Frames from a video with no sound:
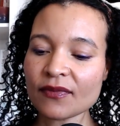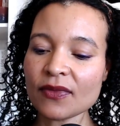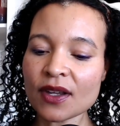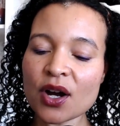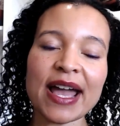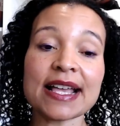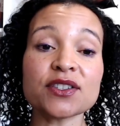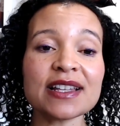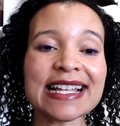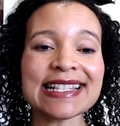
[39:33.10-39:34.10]
Okay, so
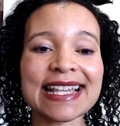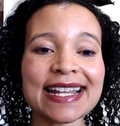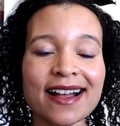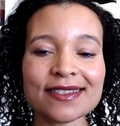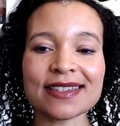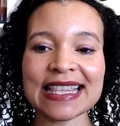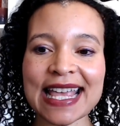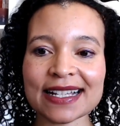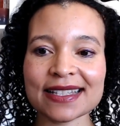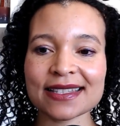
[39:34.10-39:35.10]
let's get on to the
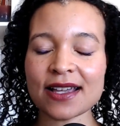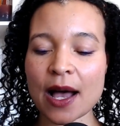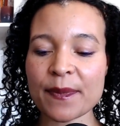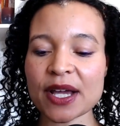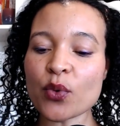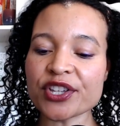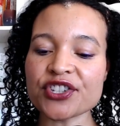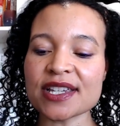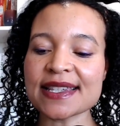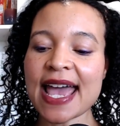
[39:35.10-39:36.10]
next topic, which
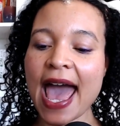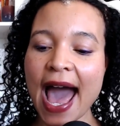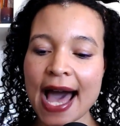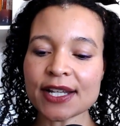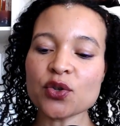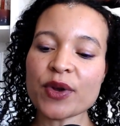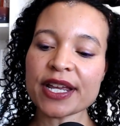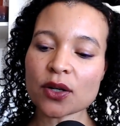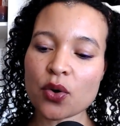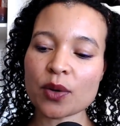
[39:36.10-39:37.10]
is how do we
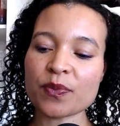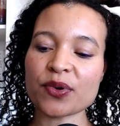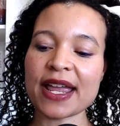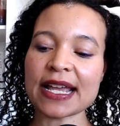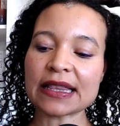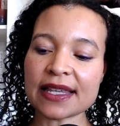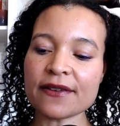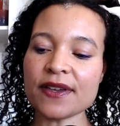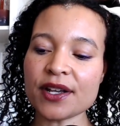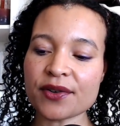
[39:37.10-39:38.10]
incorporate
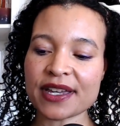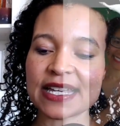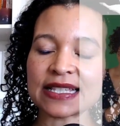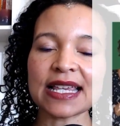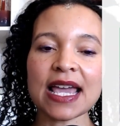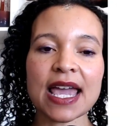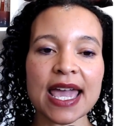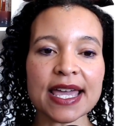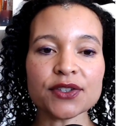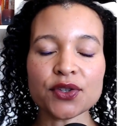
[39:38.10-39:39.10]
leafy greens
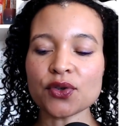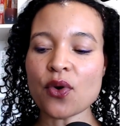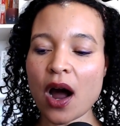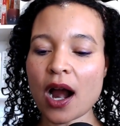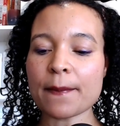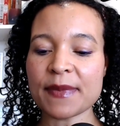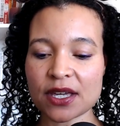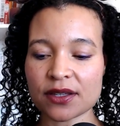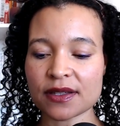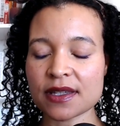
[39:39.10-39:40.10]
into our
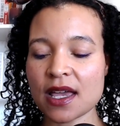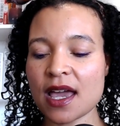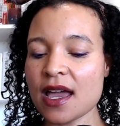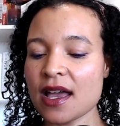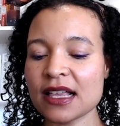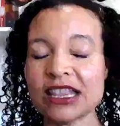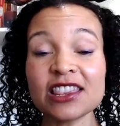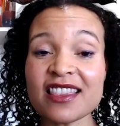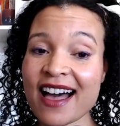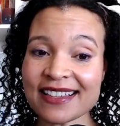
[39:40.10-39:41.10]
meals?
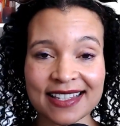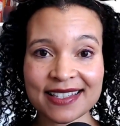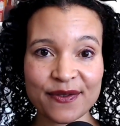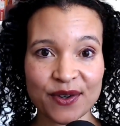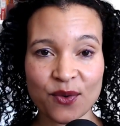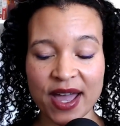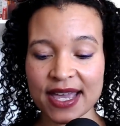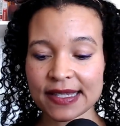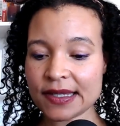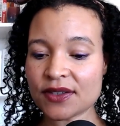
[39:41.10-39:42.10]
Lots of different
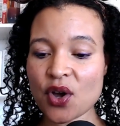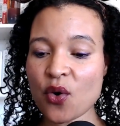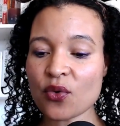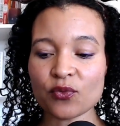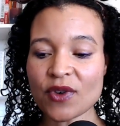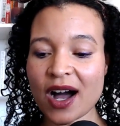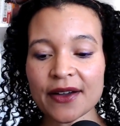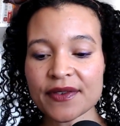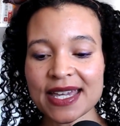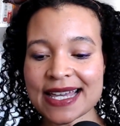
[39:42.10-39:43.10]
ways. So
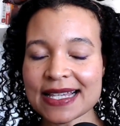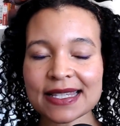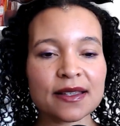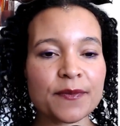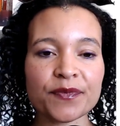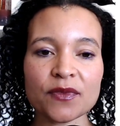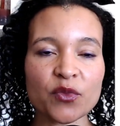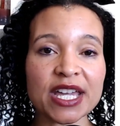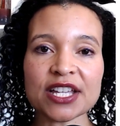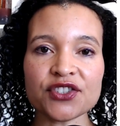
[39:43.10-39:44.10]
obvious, we
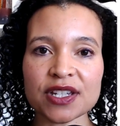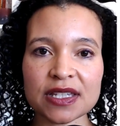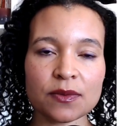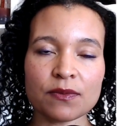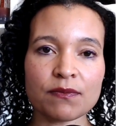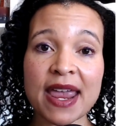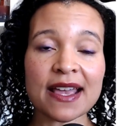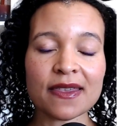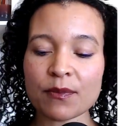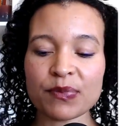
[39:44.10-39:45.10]
can just make
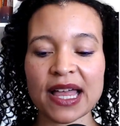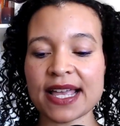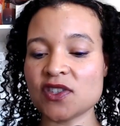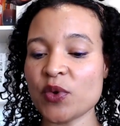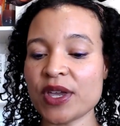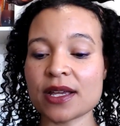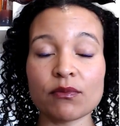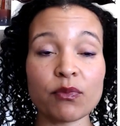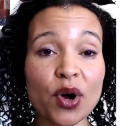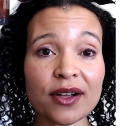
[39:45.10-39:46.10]
them plain. So we can
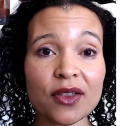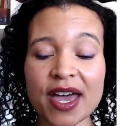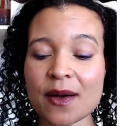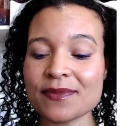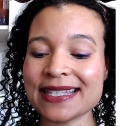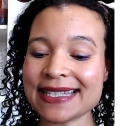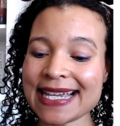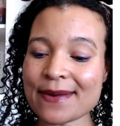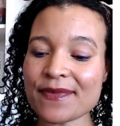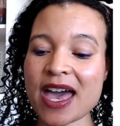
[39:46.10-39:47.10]
boil them,
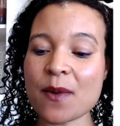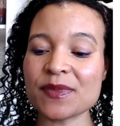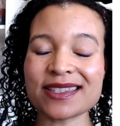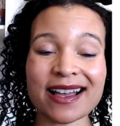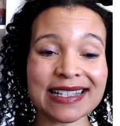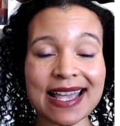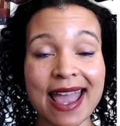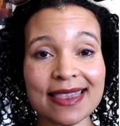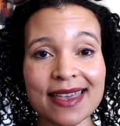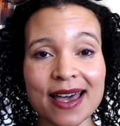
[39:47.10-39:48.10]
steam them, saute
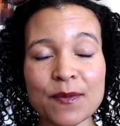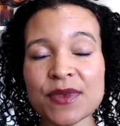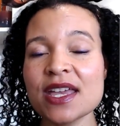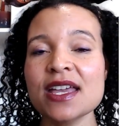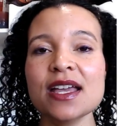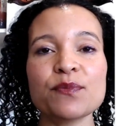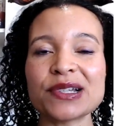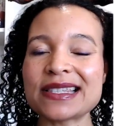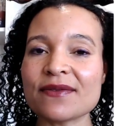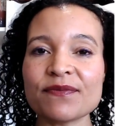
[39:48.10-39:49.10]
them, put
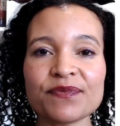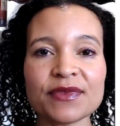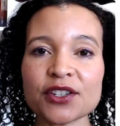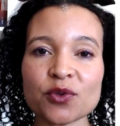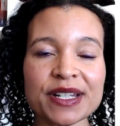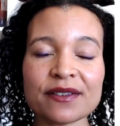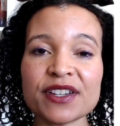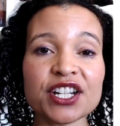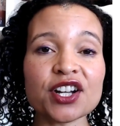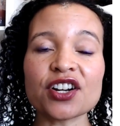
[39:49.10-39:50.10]
some little bit of
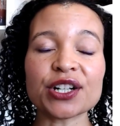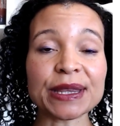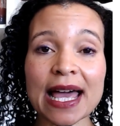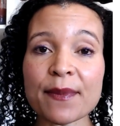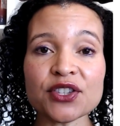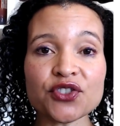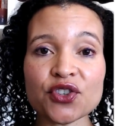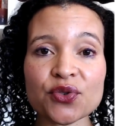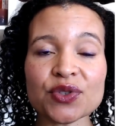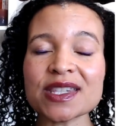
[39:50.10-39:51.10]
vinegar or lemon
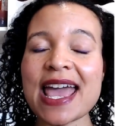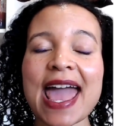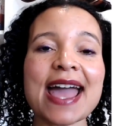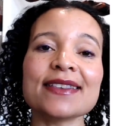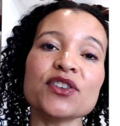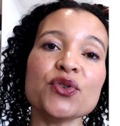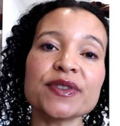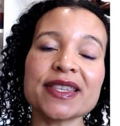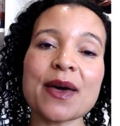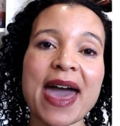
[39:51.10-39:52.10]
juice and use
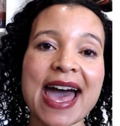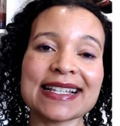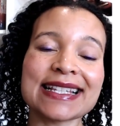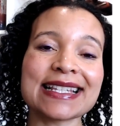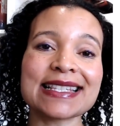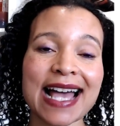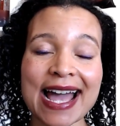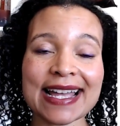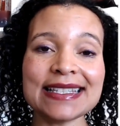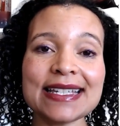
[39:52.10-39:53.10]
them as a
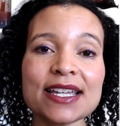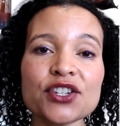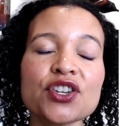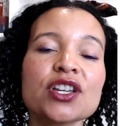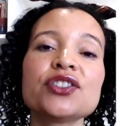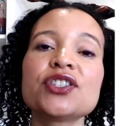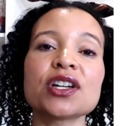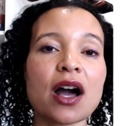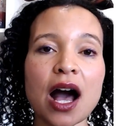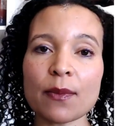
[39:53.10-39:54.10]
side dish to
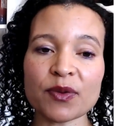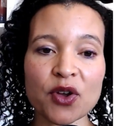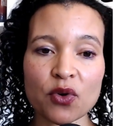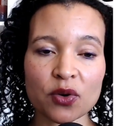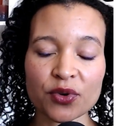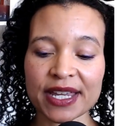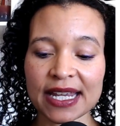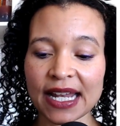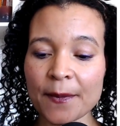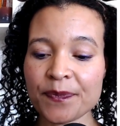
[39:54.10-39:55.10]
complement what we're
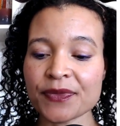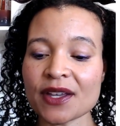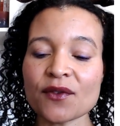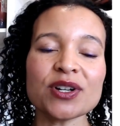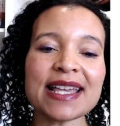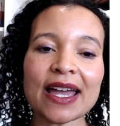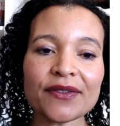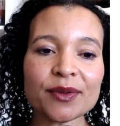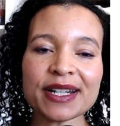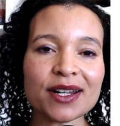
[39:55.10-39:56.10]
eating. Of course,
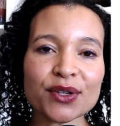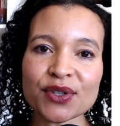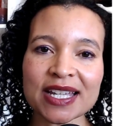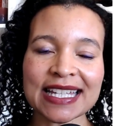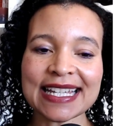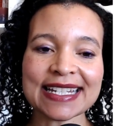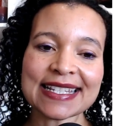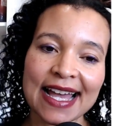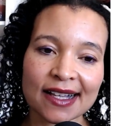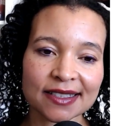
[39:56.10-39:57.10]
everybody knows you can eat a
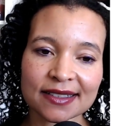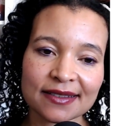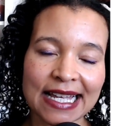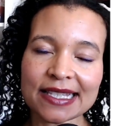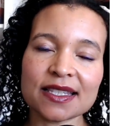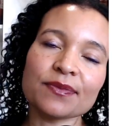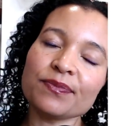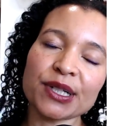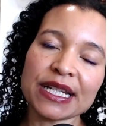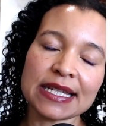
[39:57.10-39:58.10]
salad. That's
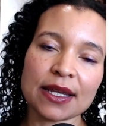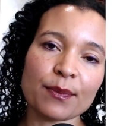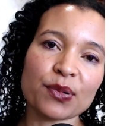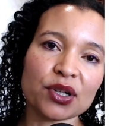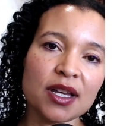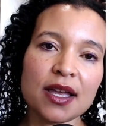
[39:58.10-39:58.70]
pretty simple.